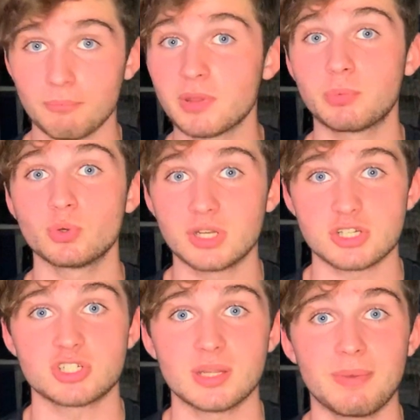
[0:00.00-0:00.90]
people
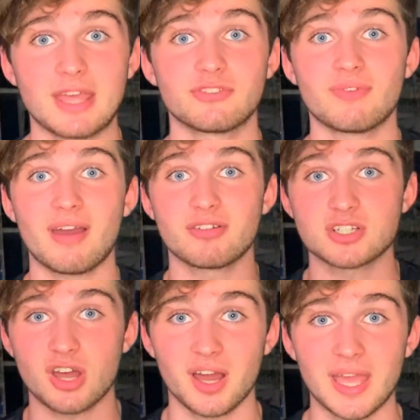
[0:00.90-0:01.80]
literally base their
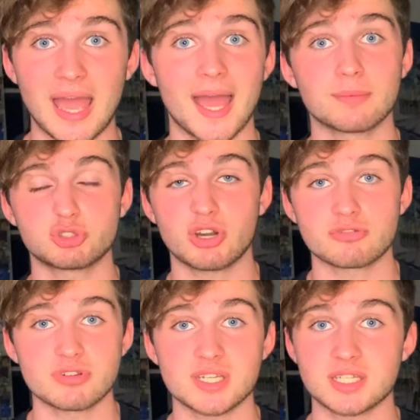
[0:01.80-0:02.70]
entire abstract
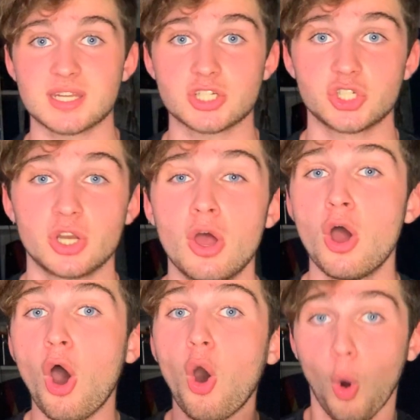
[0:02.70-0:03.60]
reasoning section
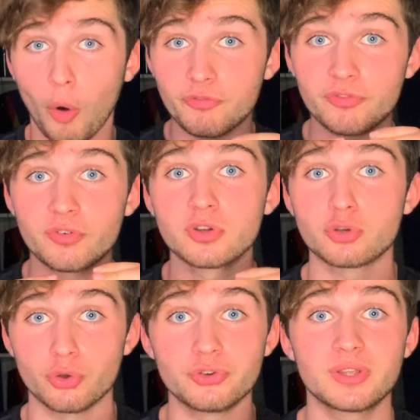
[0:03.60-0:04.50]
off
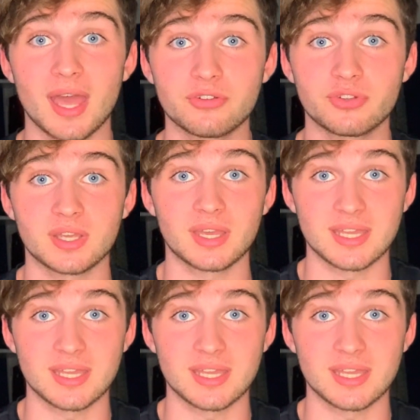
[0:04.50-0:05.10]
good guessing